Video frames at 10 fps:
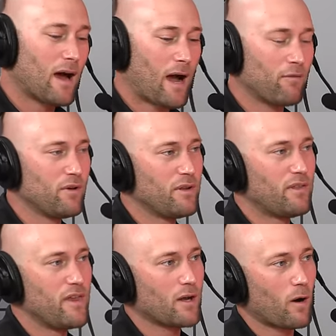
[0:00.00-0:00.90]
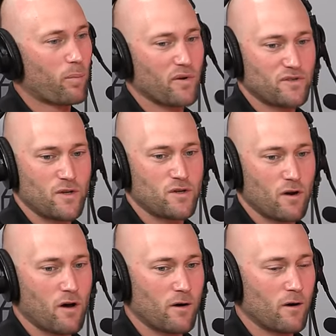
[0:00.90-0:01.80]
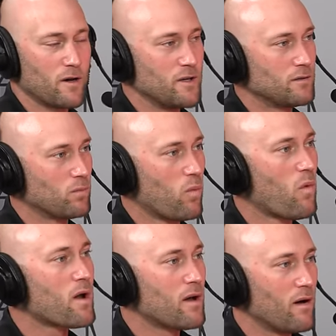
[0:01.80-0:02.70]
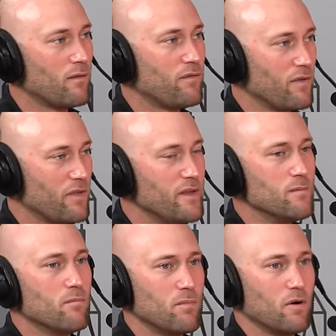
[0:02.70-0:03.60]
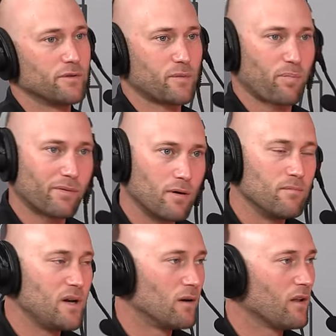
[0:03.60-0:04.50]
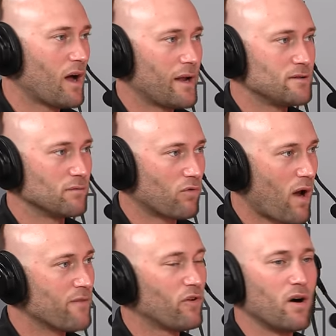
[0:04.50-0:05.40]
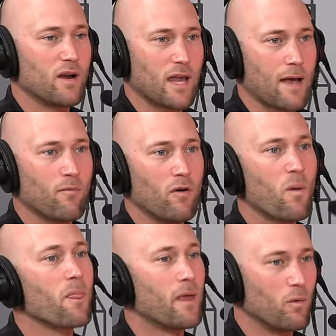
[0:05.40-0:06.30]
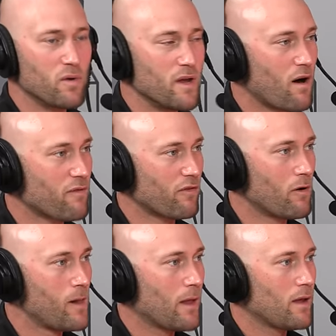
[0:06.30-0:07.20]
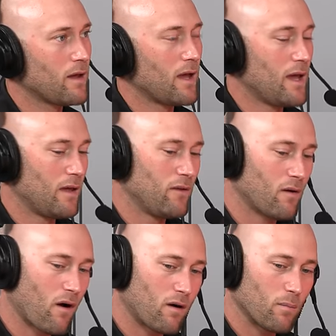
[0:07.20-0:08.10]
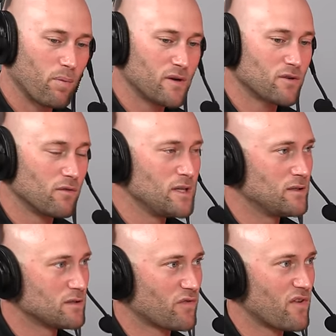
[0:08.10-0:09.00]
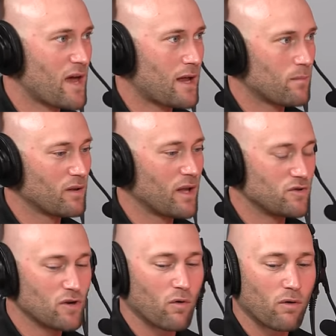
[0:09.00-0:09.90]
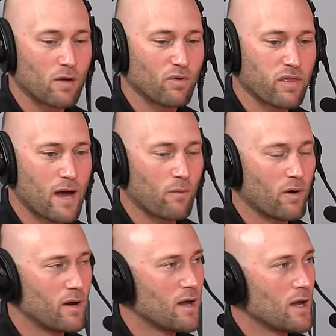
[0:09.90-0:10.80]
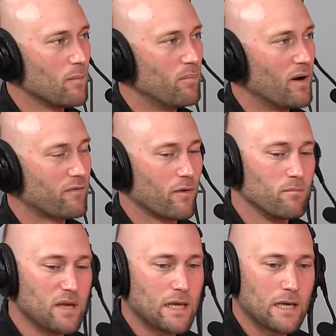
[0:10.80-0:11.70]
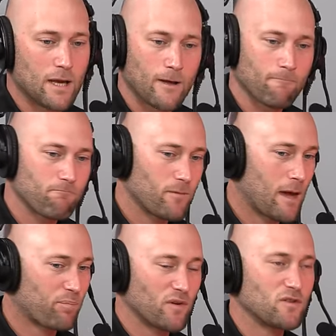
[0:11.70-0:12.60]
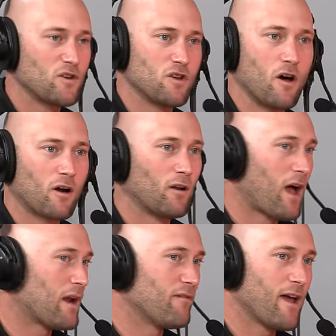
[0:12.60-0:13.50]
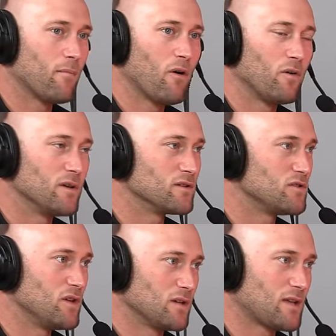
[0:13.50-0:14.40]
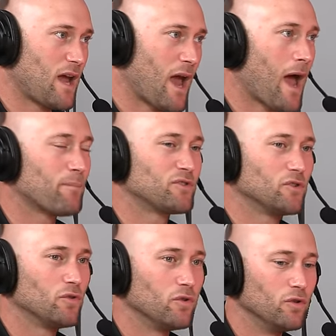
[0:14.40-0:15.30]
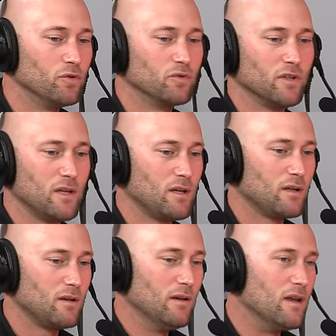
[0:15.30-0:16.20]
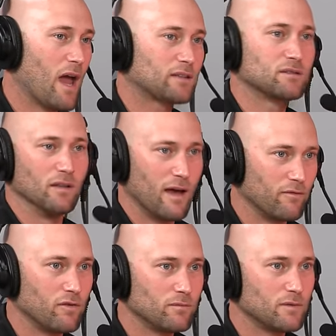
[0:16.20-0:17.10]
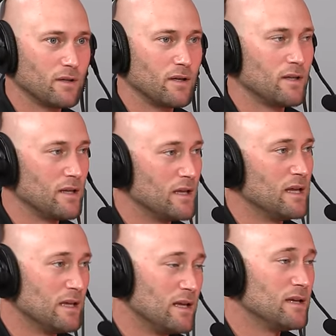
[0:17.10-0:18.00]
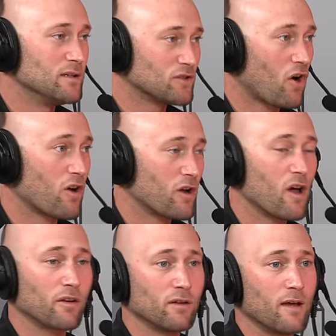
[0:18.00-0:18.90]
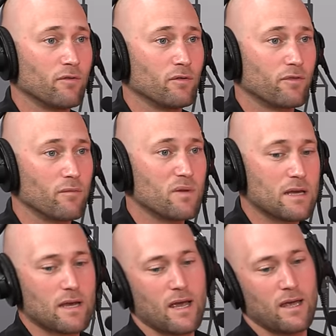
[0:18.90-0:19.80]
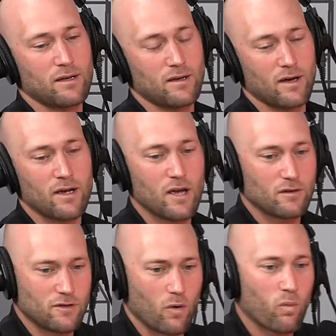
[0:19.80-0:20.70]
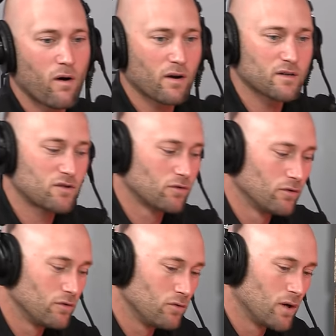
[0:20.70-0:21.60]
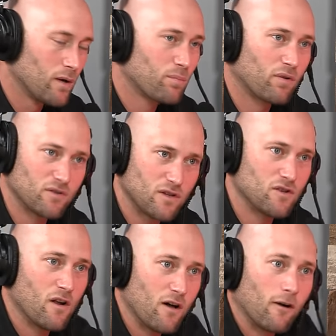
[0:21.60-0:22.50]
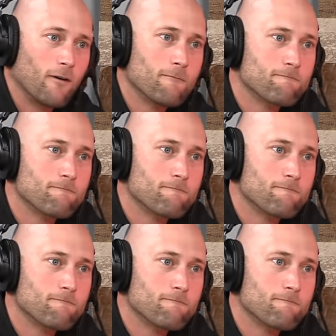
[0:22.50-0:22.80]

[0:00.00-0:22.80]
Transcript: I really think our Precision Hunter is one of the most premier lines of rifle hunting ammo that we offer. And there are a bunch of reasons for that. I'm going to let Joe run with that one. But for me, that Precision Hunter line of ammo is just absolutely next level. It, it, it is on another level for me. And uh, Joe, walk us through Precision Hunter.